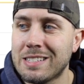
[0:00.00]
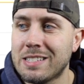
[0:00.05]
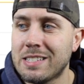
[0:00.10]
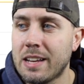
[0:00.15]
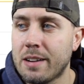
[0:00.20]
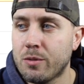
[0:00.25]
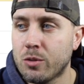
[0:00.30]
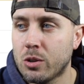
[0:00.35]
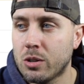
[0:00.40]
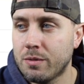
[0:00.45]

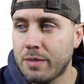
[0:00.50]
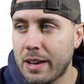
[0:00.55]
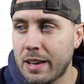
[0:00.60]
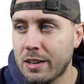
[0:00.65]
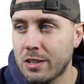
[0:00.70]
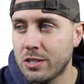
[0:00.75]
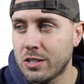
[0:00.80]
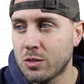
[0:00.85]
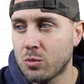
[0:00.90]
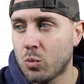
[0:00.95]
several
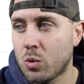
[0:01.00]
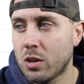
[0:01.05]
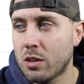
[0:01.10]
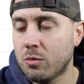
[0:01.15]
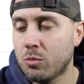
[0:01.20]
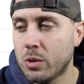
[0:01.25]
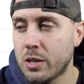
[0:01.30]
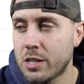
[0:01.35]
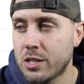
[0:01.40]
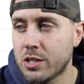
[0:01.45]
advantages, one
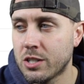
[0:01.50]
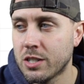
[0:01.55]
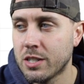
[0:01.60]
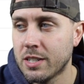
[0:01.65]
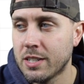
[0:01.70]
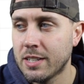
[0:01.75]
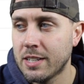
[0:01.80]
of which